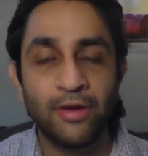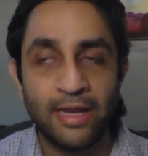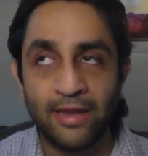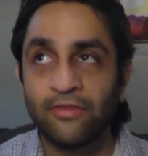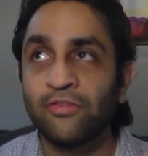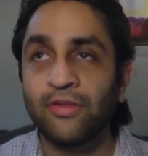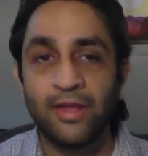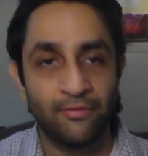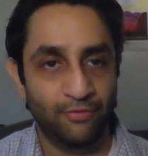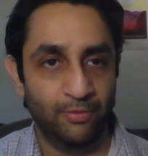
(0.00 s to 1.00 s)

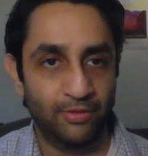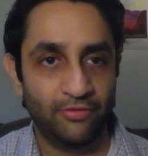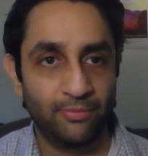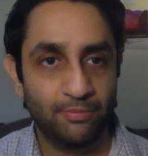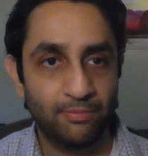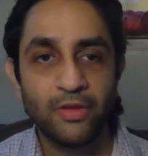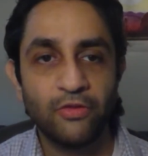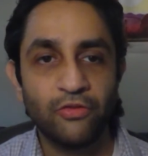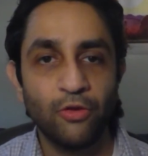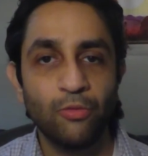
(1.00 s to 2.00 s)
its influence.
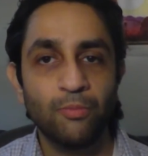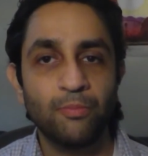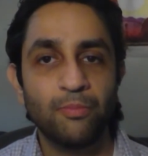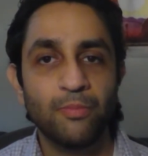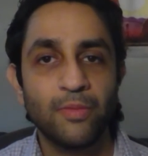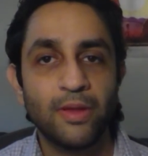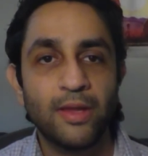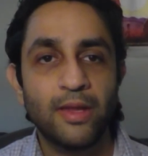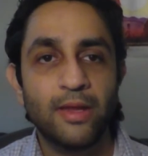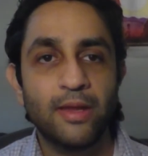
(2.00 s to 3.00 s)
So
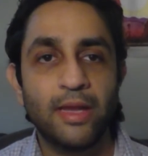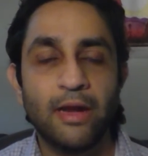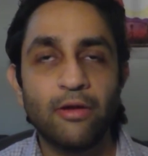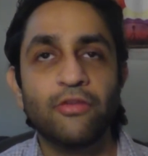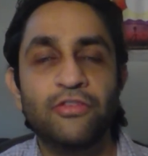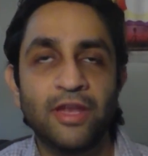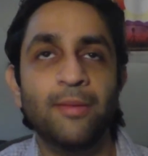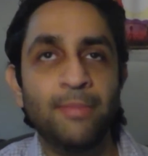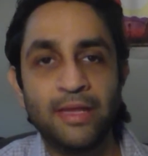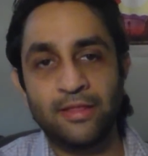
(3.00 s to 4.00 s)
Eris
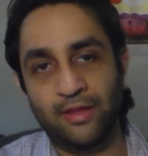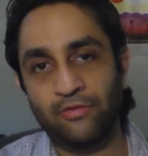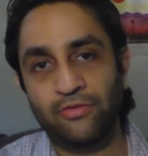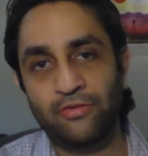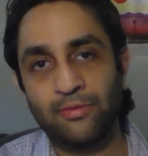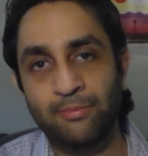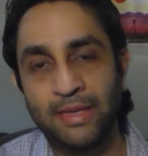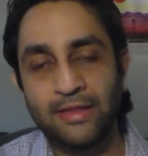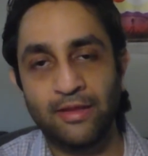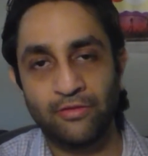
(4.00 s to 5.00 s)
didn't meet
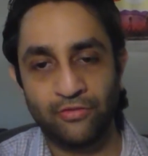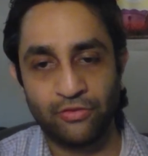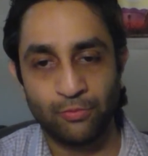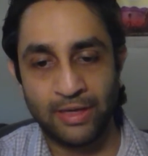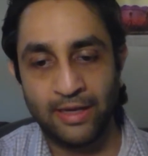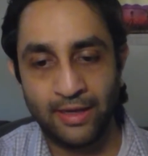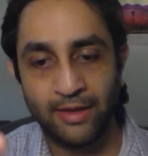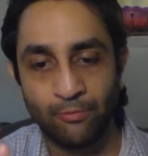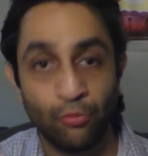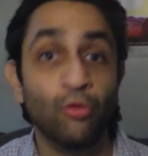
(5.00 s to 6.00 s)
these
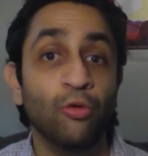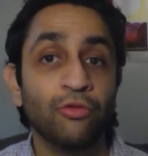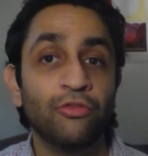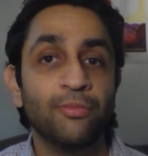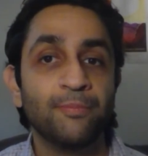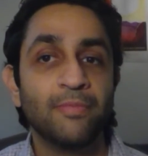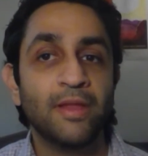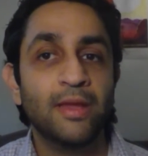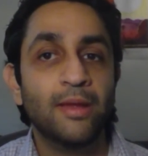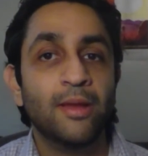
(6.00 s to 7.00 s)
3 rules,
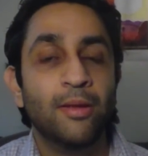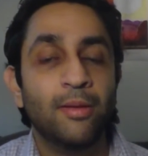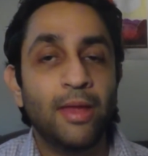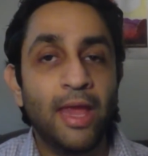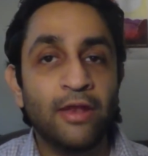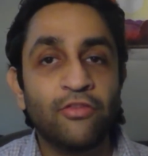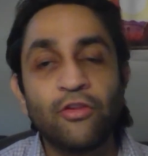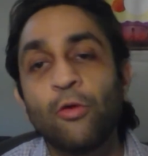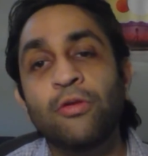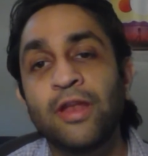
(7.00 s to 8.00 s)
and
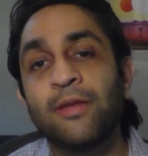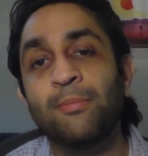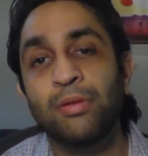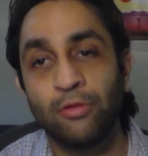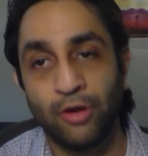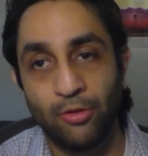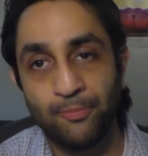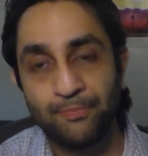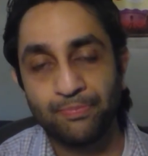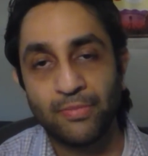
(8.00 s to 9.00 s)
so did Pluto.
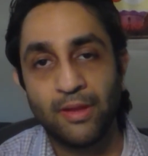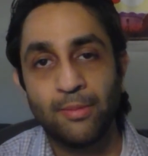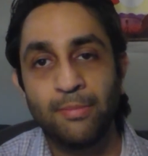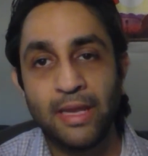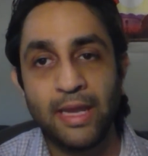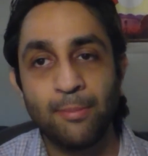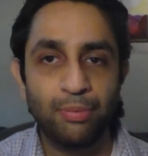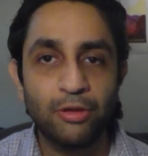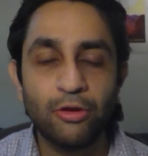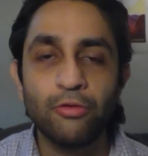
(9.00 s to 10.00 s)
Meaning
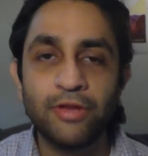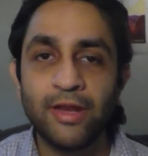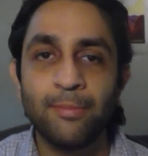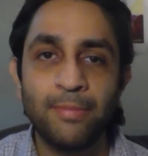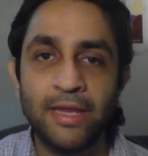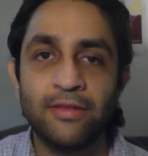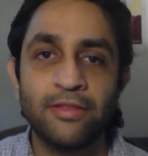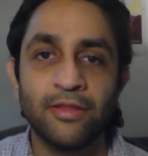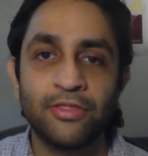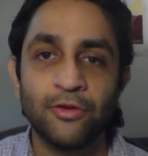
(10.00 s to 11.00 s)
Pluto didn't
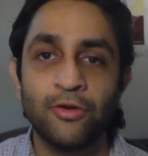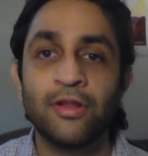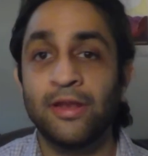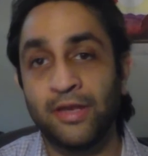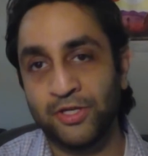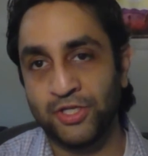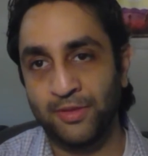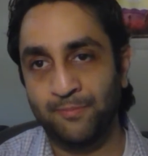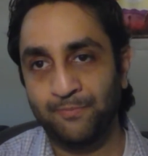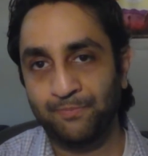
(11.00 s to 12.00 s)
meet the 3rd
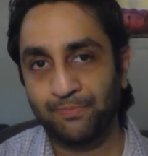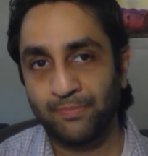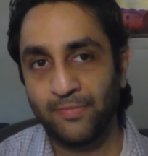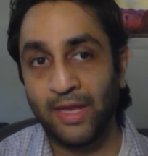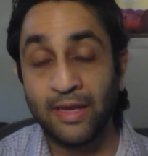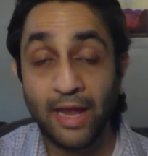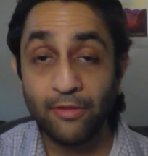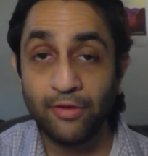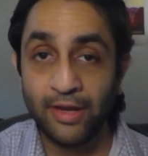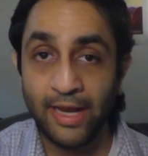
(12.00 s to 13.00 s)
condition, and
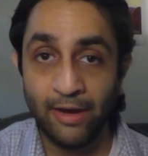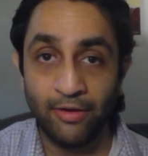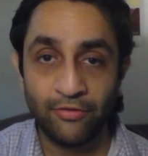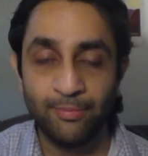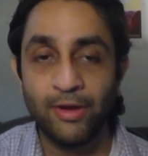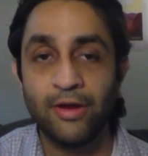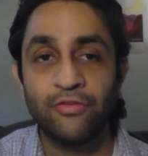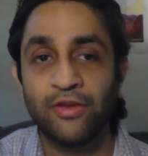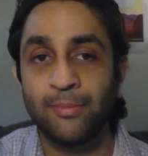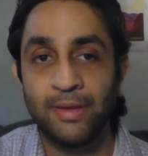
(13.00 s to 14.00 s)
neither did Eris.
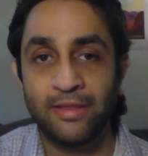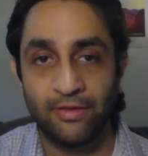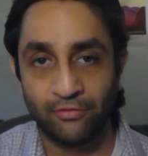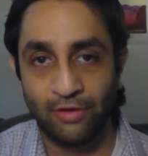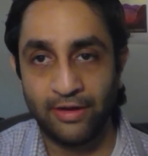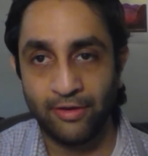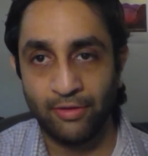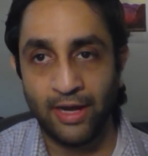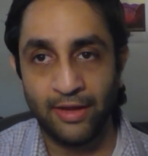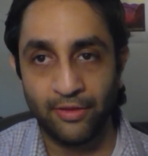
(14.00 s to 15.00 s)
Eris didn't meet these
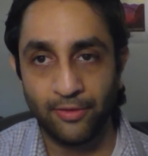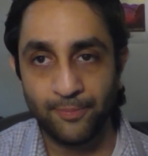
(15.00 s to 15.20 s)
criteria either.